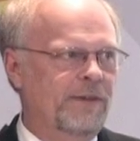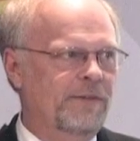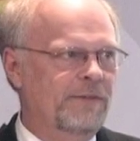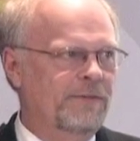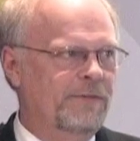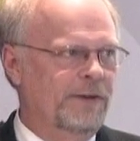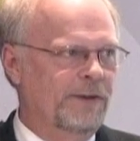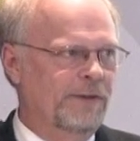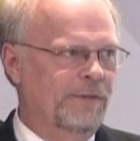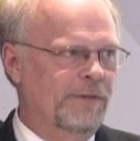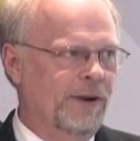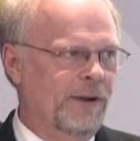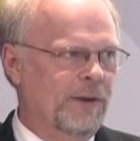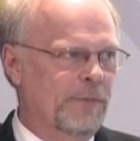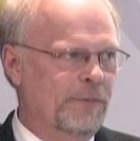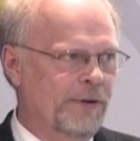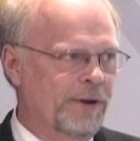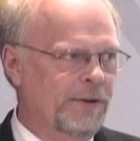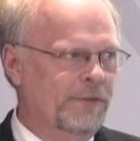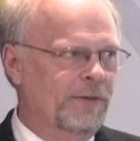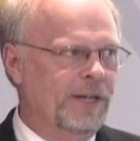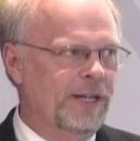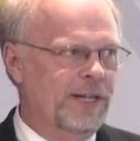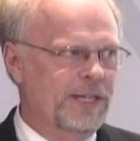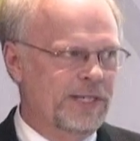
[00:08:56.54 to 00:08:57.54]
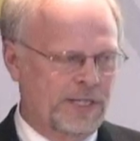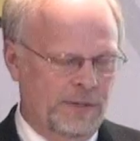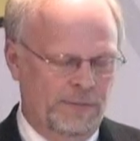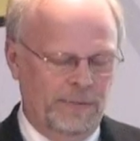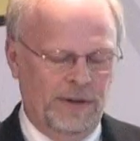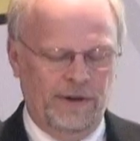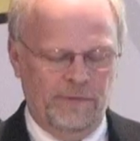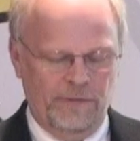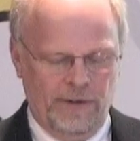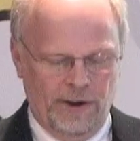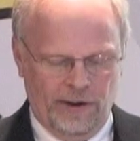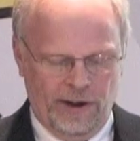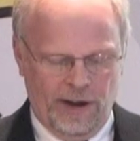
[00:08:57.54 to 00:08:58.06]
feel very privileged, but
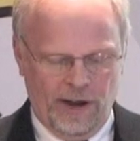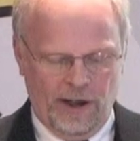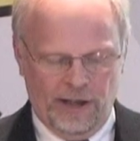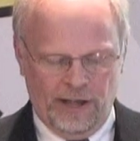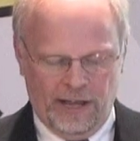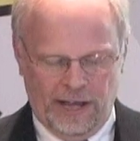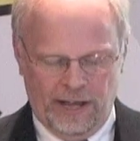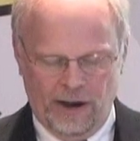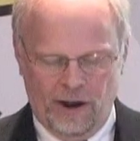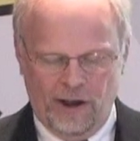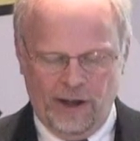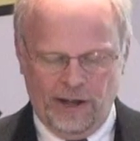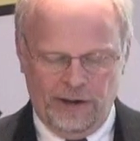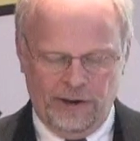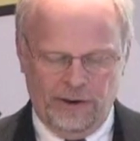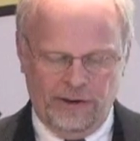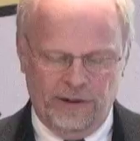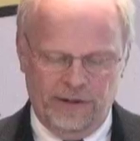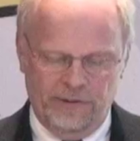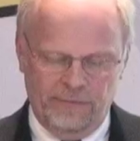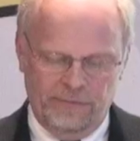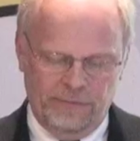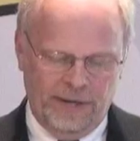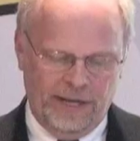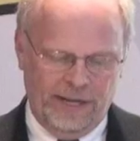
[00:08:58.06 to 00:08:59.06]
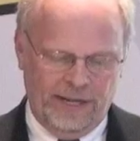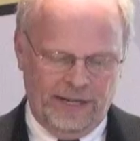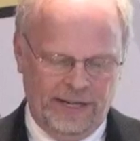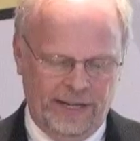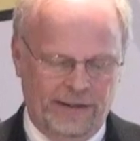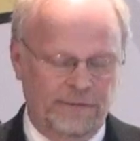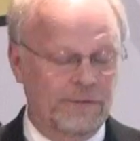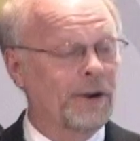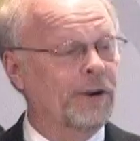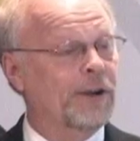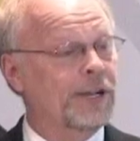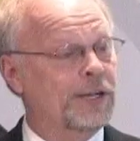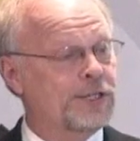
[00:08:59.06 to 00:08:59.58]
and honored, but
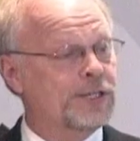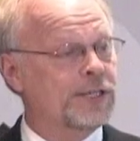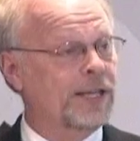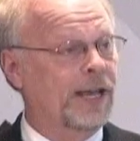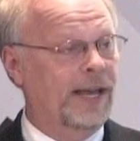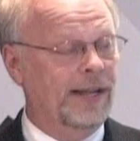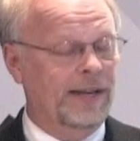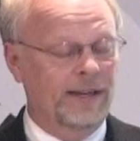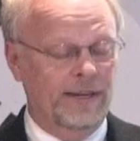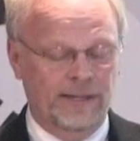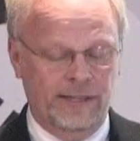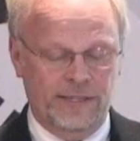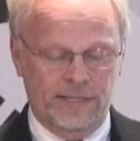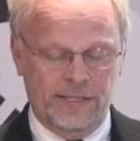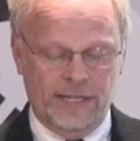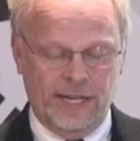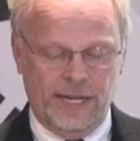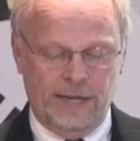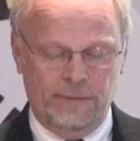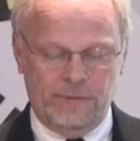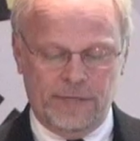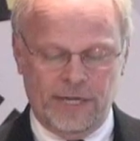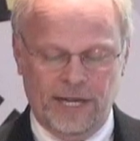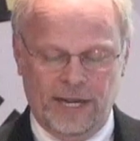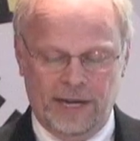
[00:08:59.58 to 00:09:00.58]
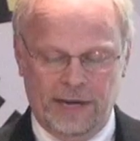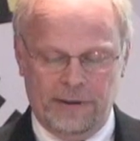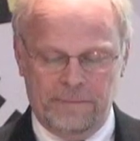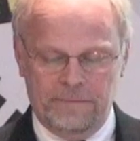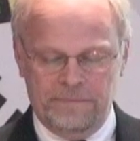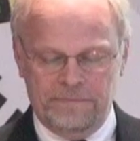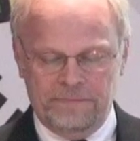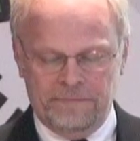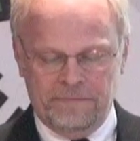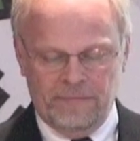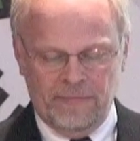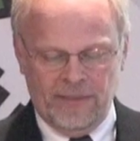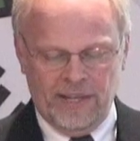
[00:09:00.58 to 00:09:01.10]
very excited at the same time.
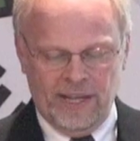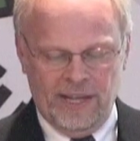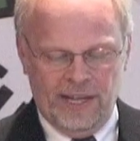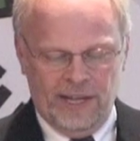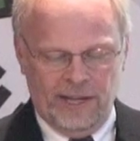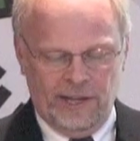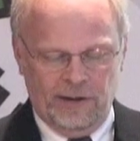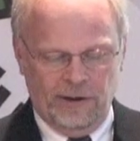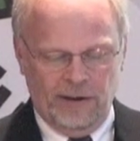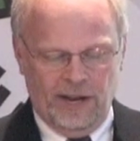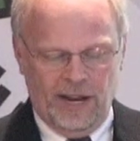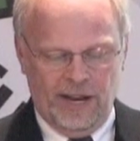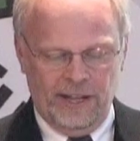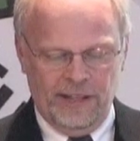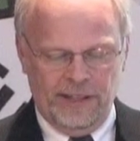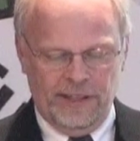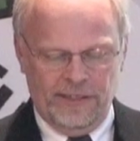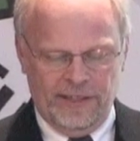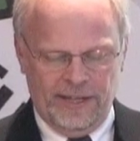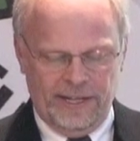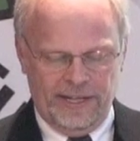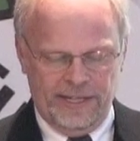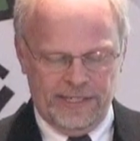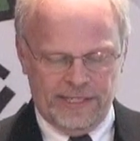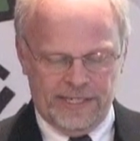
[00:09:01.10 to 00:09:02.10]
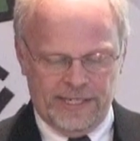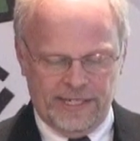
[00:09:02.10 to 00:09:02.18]
A lot of the things